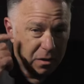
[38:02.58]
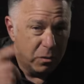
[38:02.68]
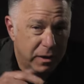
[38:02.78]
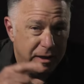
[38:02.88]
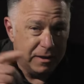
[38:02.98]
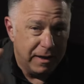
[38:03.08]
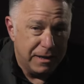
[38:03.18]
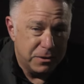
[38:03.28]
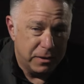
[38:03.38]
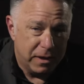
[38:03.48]
We need to
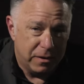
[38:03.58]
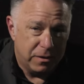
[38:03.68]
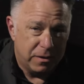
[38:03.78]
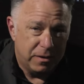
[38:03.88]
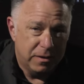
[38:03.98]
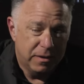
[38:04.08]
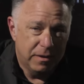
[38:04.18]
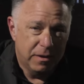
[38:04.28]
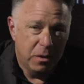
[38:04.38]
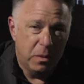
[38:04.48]
answer that call.
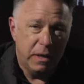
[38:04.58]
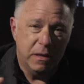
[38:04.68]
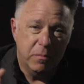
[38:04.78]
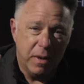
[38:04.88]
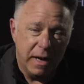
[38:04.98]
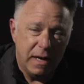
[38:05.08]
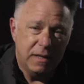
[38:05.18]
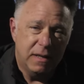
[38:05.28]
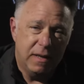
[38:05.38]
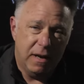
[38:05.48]
We need to
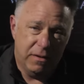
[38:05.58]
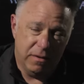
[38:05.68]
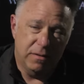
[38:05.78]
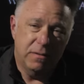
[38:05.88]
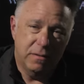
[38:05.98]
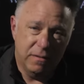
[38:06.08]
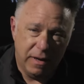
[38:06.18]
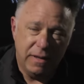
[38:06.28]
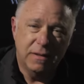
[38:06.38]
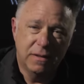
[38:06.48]
band together,
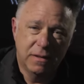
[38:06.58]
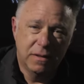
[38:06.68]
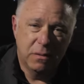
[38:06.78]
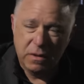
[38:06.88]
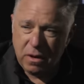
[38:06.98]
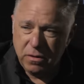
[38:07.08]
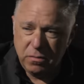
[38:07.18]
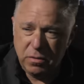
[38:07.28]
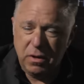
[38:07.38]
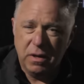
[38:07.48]
right, with Cardinal
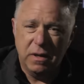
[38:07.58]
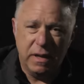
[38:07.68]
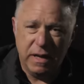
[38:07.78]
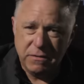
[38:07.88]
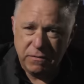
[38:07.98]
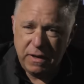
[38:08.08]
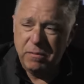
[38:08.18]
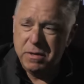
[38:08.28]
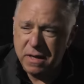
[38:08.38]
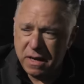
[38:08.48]
Burke, and as
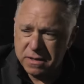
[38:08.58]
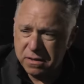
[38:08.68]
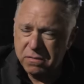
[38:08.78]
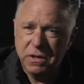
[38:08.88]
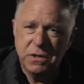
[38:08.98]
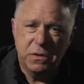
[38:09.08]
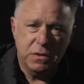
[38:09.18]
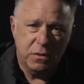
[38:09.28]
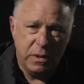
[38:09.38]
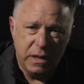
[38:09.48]
families, as
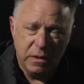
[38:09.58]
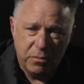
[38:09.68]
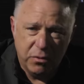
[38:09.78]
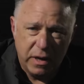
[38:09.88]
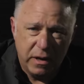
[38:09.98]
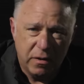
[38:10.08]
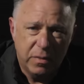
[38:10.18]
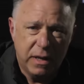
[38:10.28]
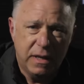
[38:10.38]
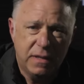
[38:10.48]
individuals, we need to pray our
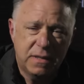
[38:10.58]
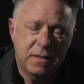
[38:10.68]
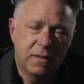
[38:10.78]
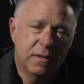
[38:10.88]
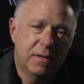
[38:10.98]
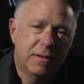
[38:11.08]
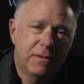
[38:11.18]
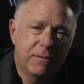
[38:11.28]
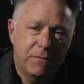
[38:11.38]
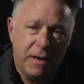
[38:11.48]
beads,
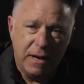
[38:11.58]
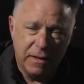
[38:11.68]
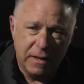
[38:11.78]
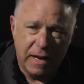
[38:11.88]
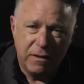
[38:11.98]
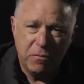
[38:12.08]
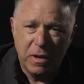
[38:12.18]
find the Latin